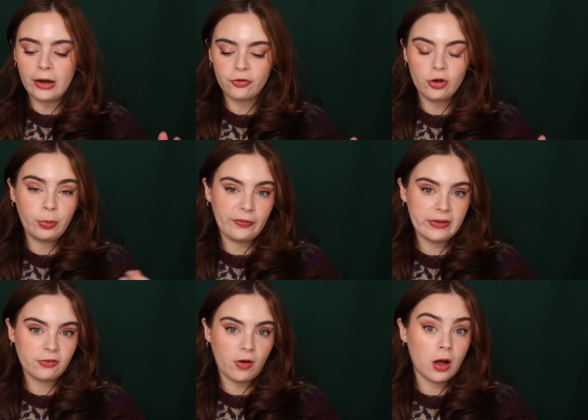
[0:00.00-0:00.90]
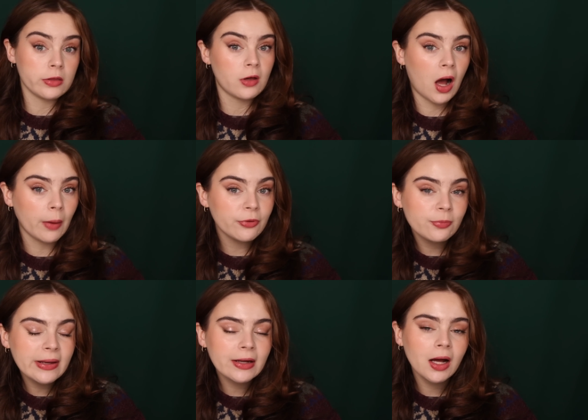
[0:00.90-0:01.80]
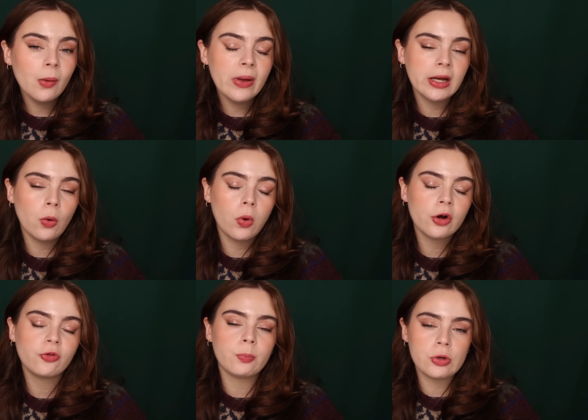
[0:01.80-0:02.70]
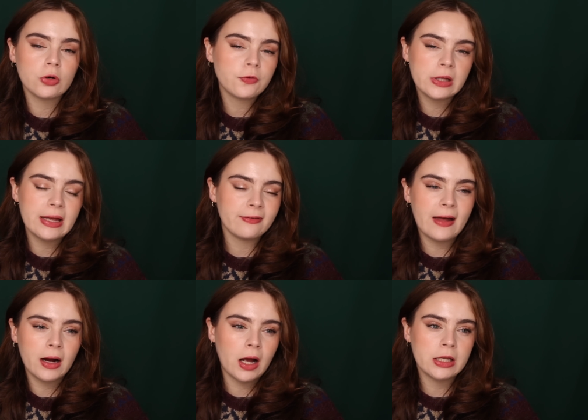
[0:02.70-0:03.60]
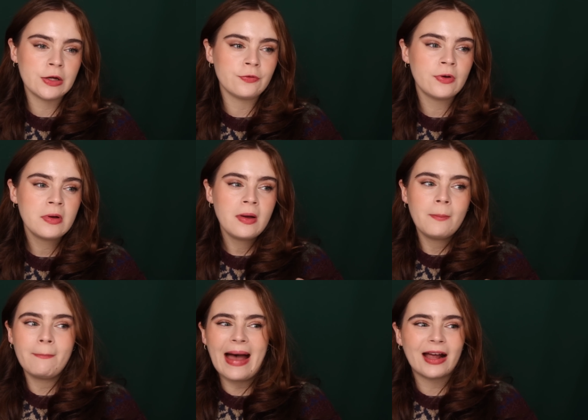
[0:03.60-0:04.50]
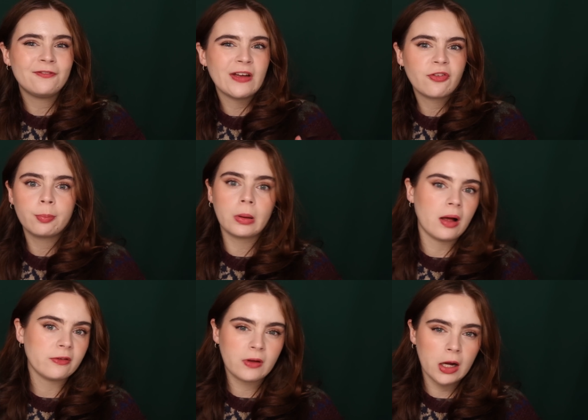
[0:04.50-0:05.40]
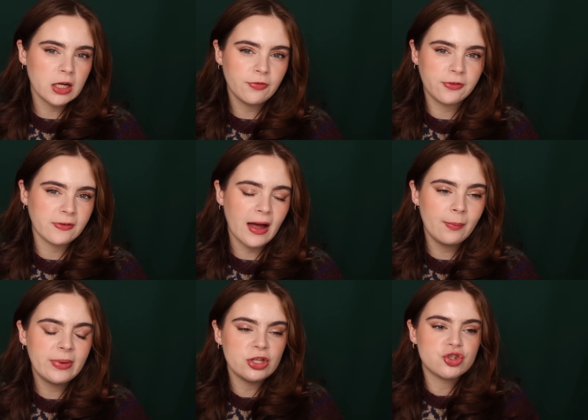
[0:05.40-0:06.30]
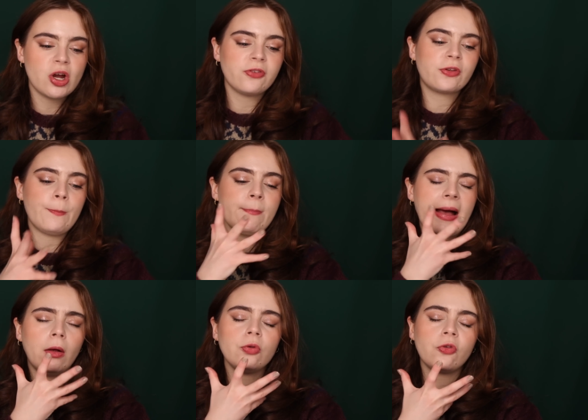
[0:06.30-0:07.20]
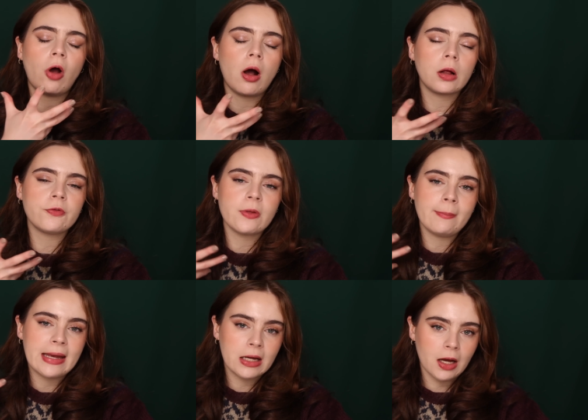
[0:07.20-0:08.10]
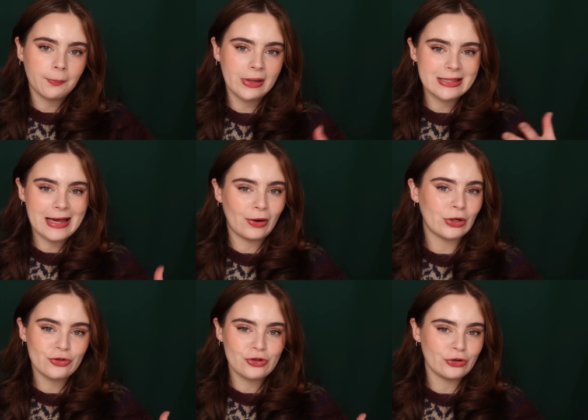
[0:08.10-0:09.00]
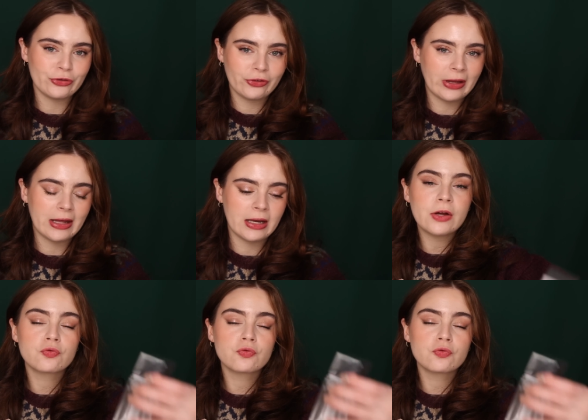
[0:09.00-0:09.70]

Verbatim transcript: I also put this on top of makeup and it works beautifully as that kind of MAC Fix Plus kind of step. It just melts all of the makeup down into your skin.